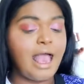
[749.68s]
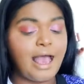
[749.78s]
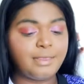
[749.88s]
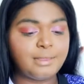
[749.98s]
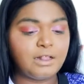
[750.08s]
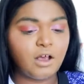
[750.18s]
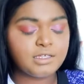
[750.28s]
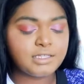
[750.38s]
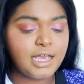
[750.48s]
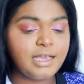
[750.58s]
And the
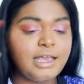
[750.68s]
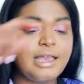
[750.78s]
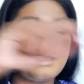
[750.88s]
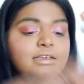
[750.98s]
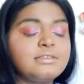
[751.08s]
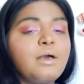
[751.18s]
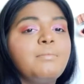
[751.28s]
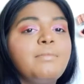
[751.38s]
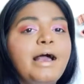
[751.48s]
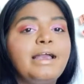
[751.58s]
last thing is
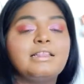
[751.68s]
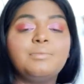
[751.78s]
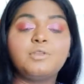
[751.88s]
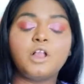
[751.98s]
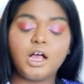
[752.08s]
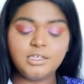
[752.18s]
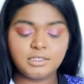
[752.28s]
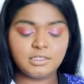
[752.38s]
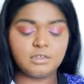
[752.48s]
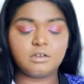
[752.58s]
my lip
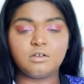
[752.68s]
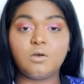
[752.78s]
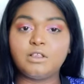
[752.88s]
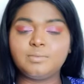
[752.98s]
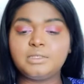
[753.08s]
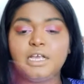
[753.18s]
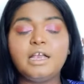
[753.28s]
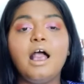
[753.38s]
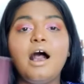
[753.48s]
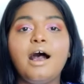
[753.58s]
gloss or
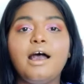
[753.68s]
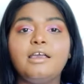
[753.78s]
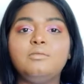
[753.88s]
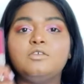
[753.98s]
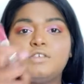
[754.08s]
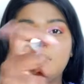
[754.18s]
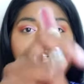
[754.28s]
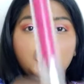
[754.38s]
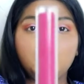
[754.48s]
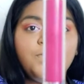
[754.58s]
lipstick. I'm using
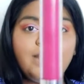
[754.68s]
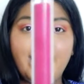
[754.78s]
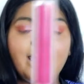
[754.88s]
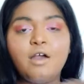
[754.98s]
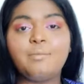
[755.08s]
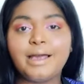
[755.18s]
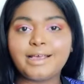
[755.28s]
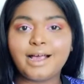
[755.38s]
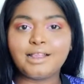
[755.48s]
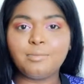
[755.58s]
Souffle by
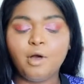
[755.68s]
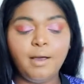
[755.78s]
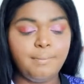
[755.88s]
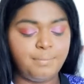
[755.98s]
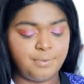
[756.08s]
ColourPop.